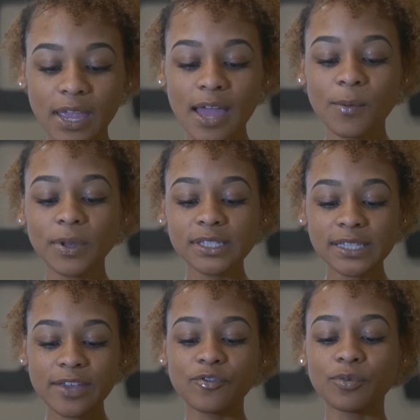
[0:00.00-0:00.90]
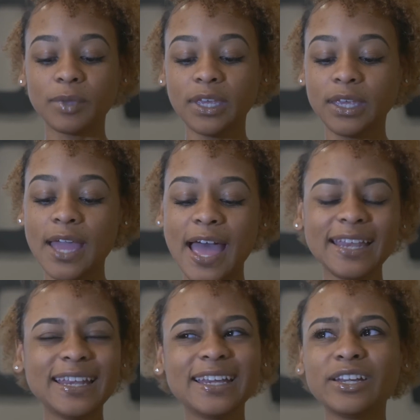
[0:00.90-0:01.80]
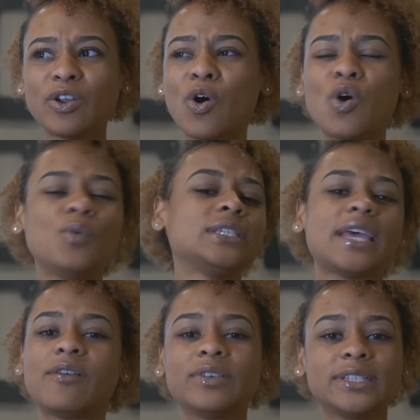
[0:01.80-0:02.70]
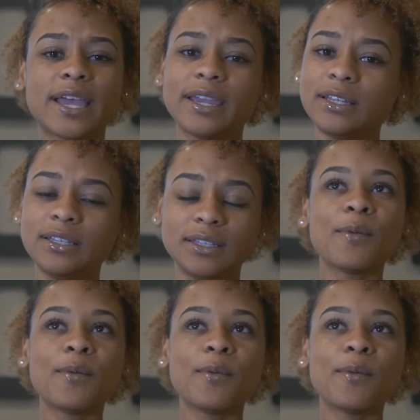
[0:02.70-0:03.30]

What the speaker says: I want to say for me, I didn't always have anxiety.